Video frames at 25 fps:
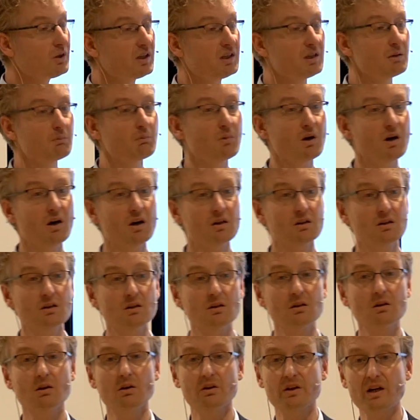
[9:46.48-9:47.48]
train a
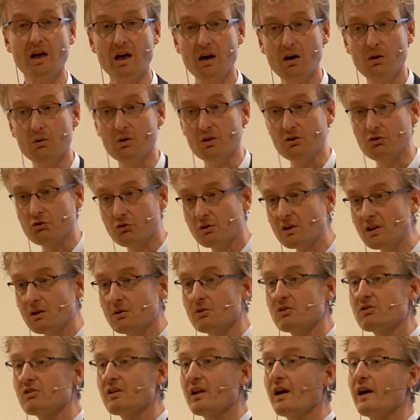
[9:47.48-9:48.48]
model on how a tree
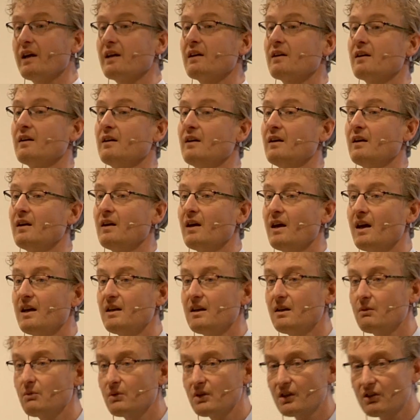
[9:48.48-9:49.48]
looks like,
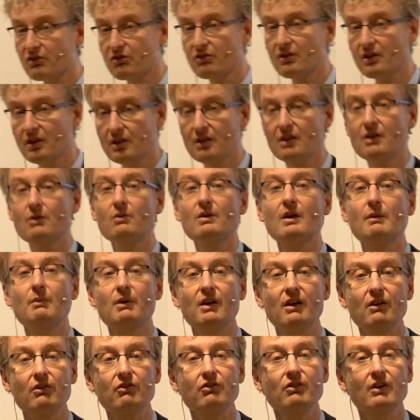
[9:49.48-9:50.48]
and then when you see a new
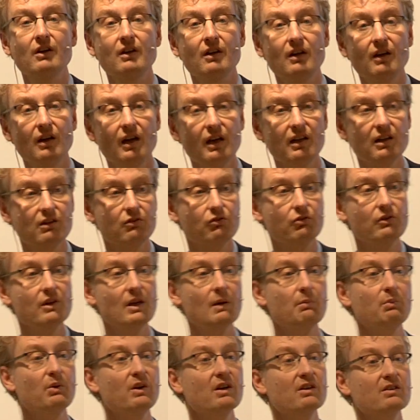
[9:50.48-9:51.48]
image and a
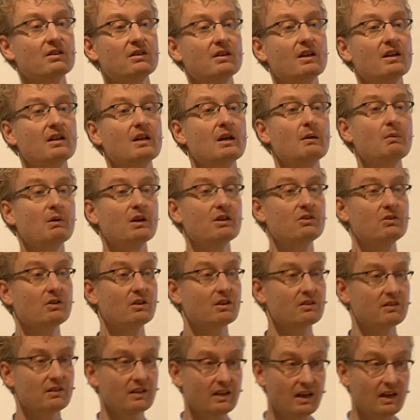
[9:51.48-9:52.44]
tree appears in that image, you can